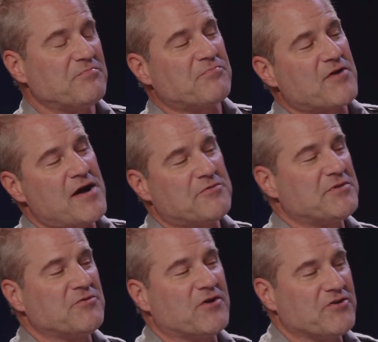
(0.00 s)
probably
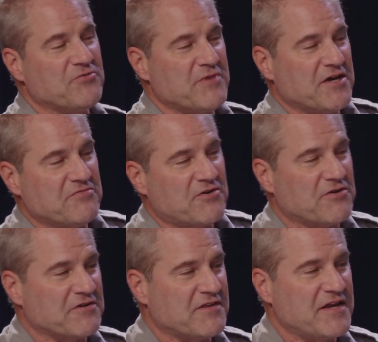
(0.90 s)
where you may have
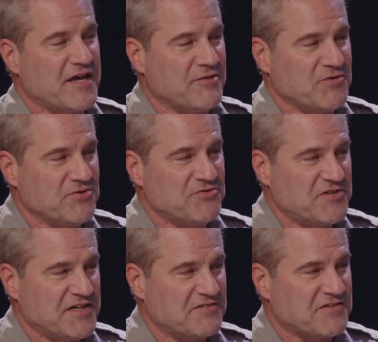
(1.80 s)
heard the name
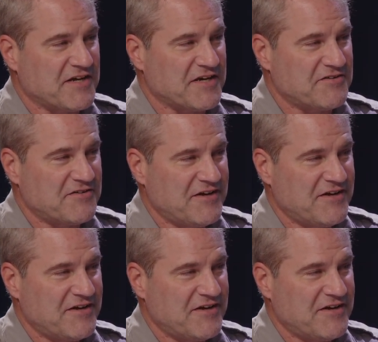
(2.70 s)
Eugene Sledge.